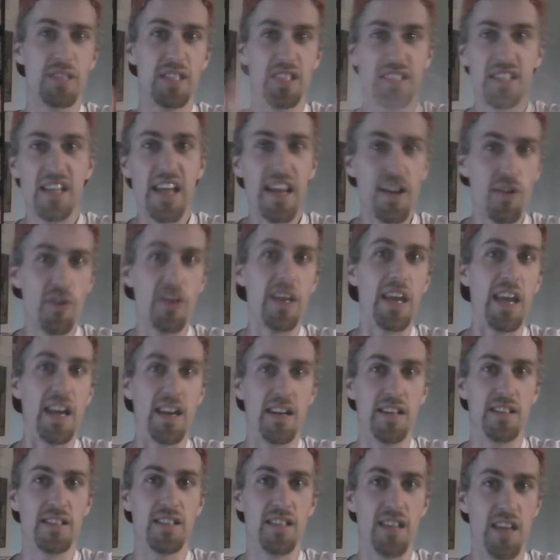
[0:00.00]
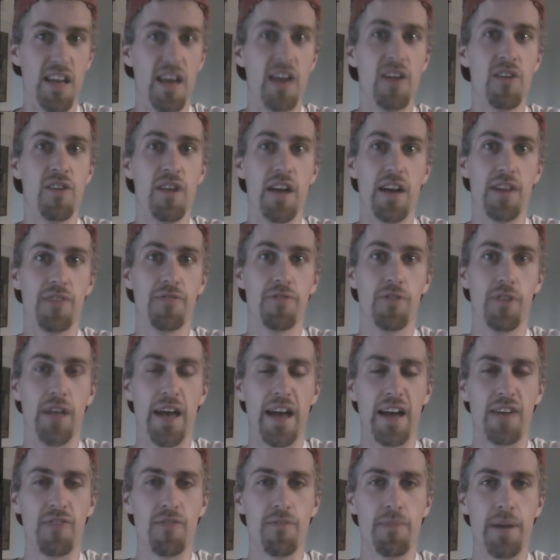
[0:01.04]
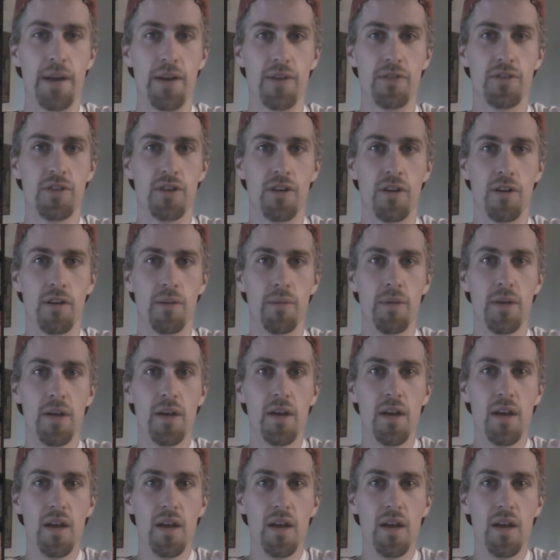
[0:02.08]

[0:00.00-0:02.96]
segregated to the internet, for lack of a better term,